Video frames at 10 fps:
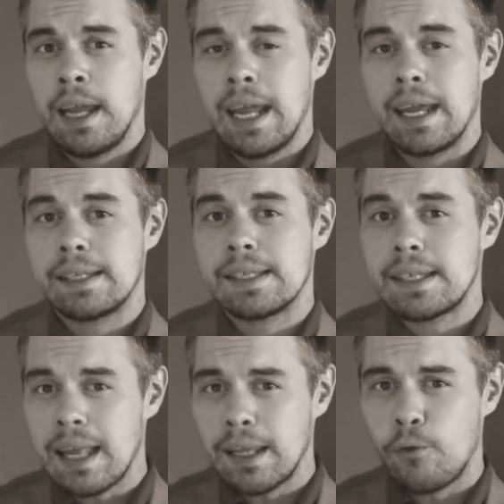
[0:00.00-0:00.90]
It's
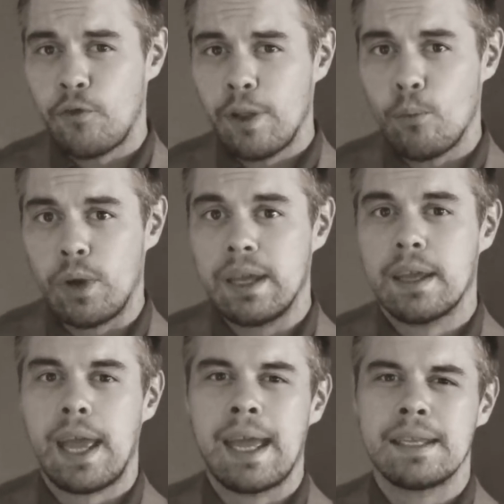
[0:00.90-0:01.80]
Silent Film
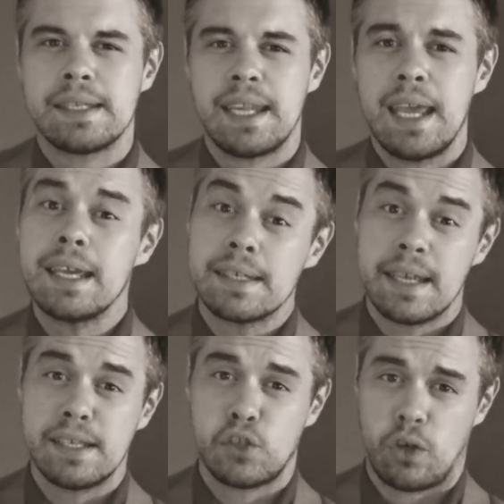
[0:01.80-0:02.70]
Week, and today is
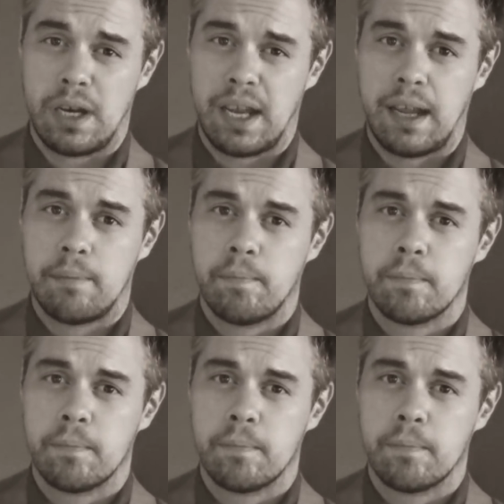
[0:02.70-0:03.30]
History Day.